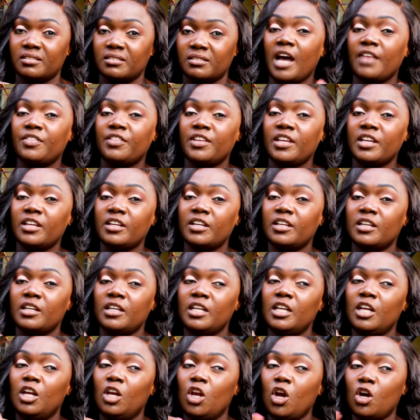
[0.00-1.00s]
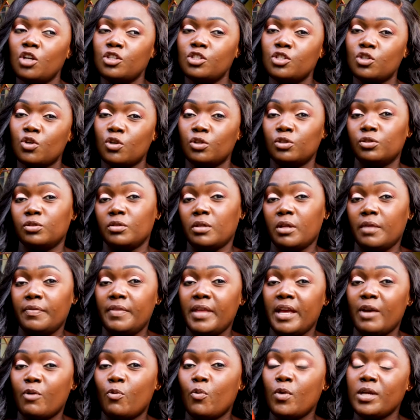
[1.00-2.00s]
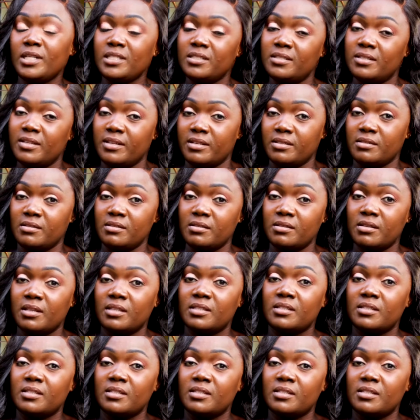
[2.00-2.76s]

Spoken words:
I think he lost, the witness